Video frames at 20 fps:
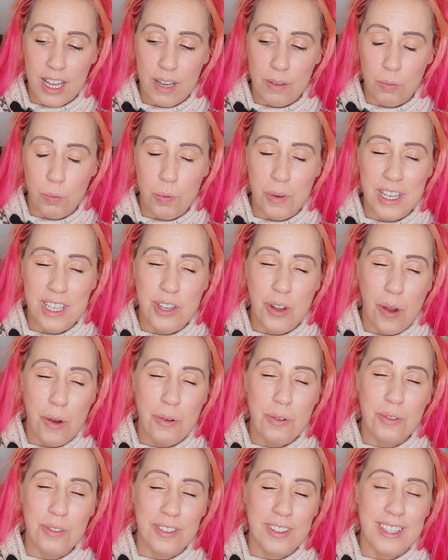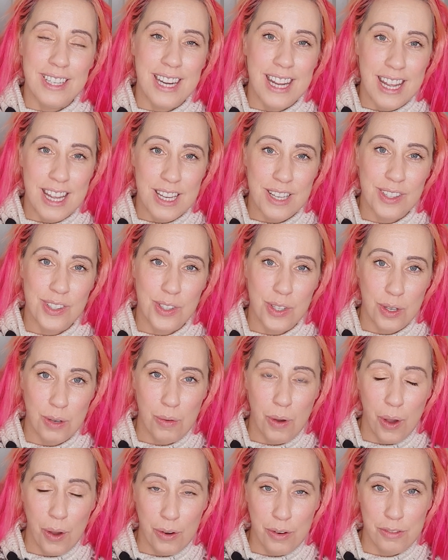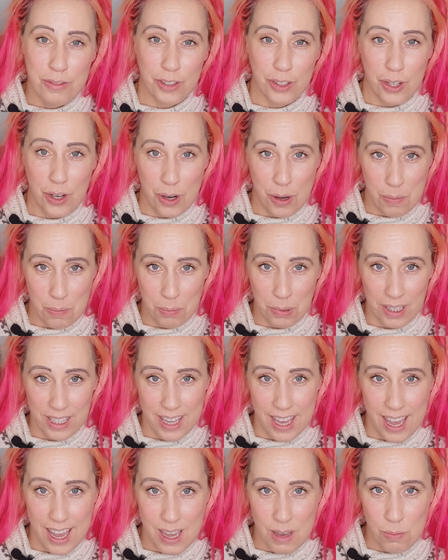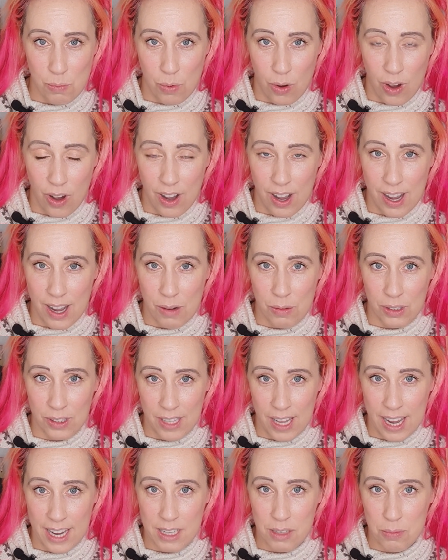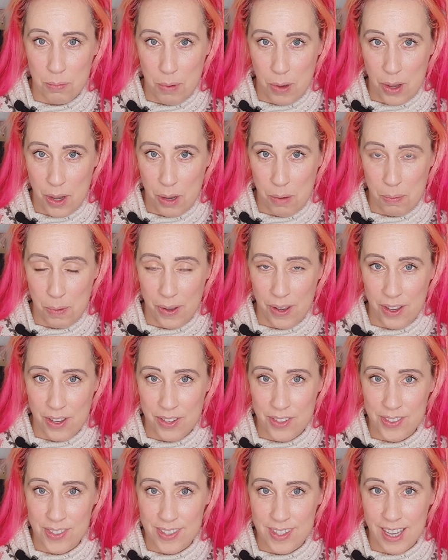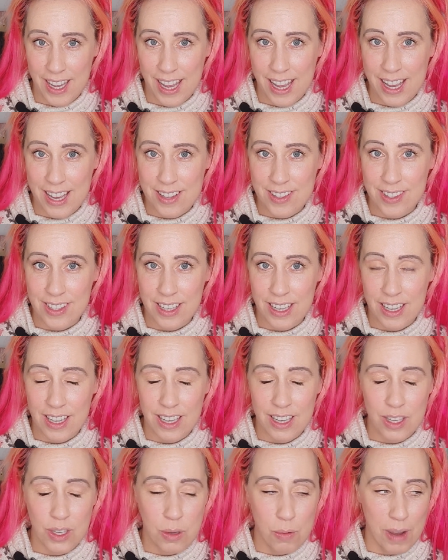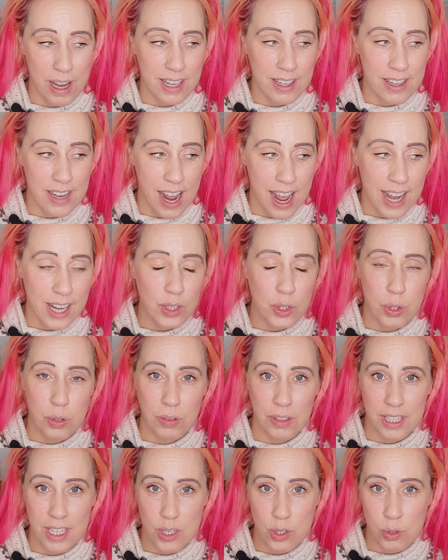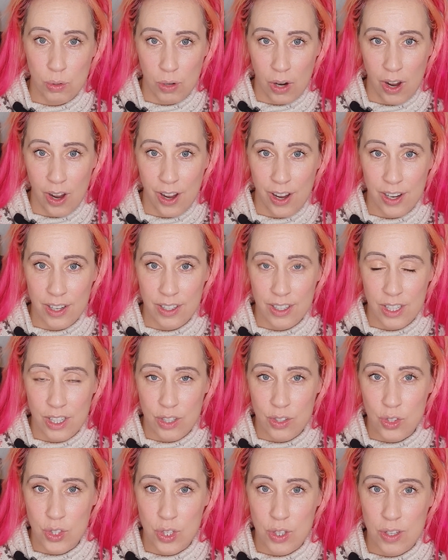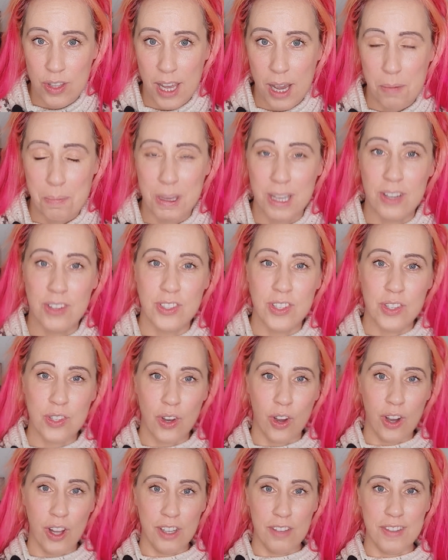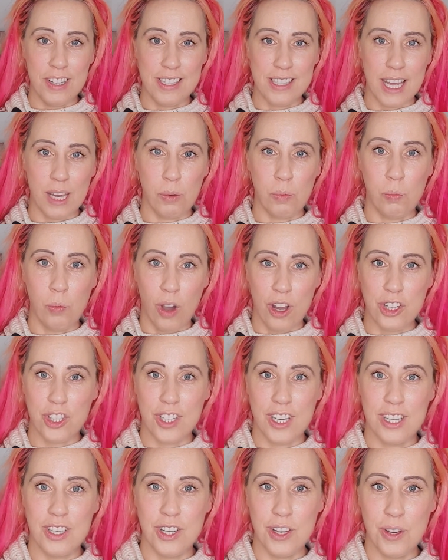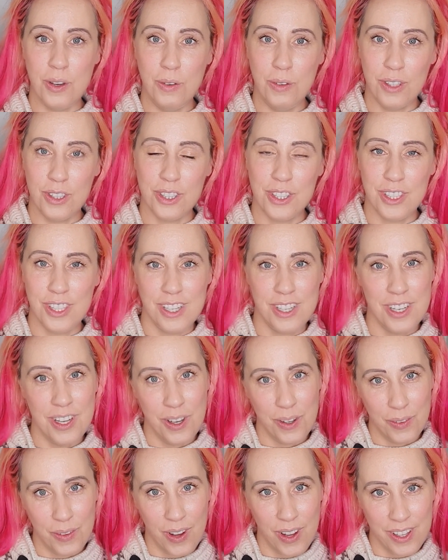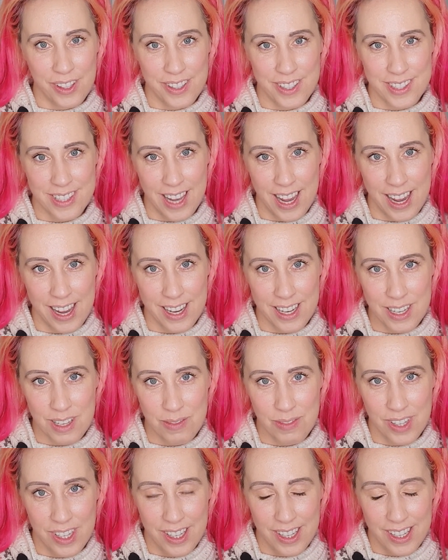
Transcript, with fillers: we don't need to overcomplicate what our life purpose is. You are naturally drawn to that because there's all of this like, what should I do? What should I do all the time?